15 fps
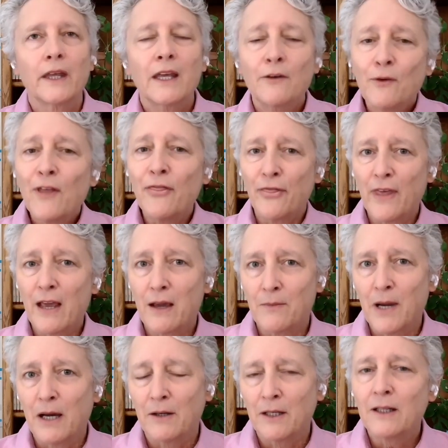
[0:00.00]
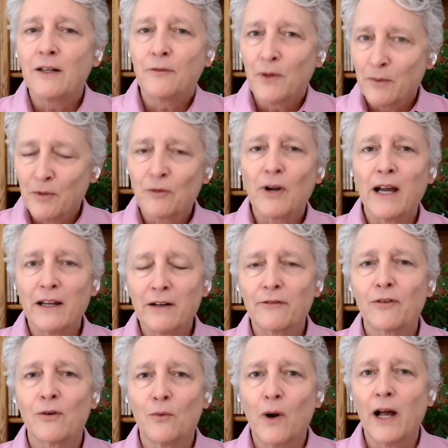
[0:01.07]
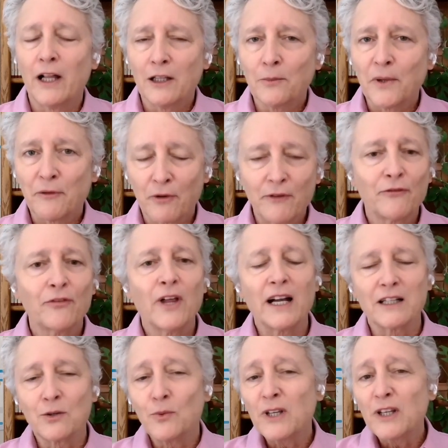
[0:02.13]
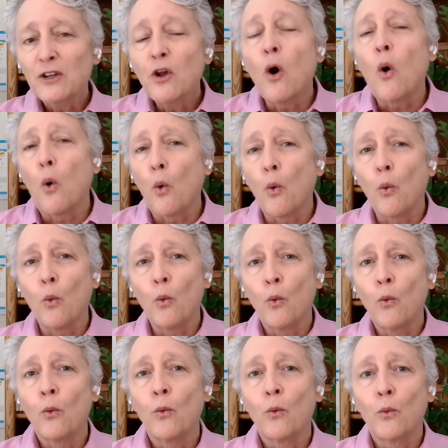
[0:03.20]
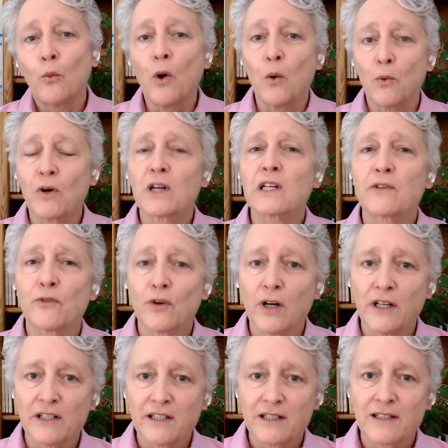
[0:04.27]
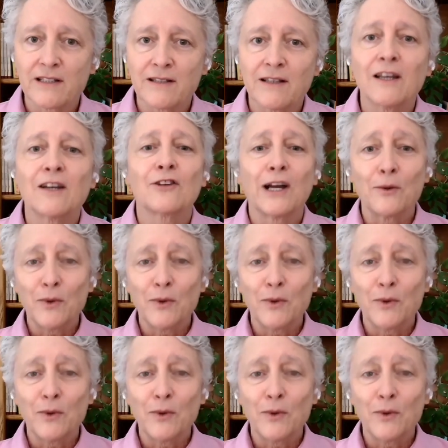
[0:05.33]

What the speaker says: if we think about it, if we've been writing for a while and we reflect, we know what works for us, right?